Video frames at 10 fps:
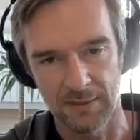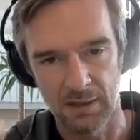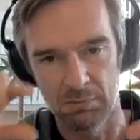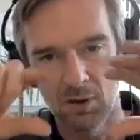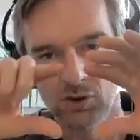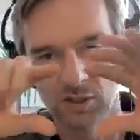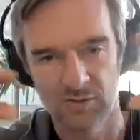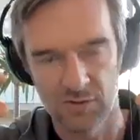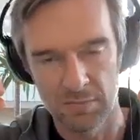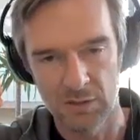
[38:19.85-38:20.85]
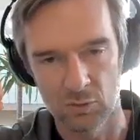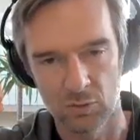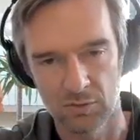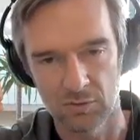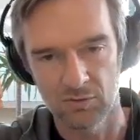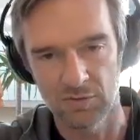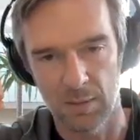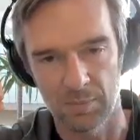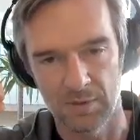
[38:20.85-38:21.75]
emotion is the middle step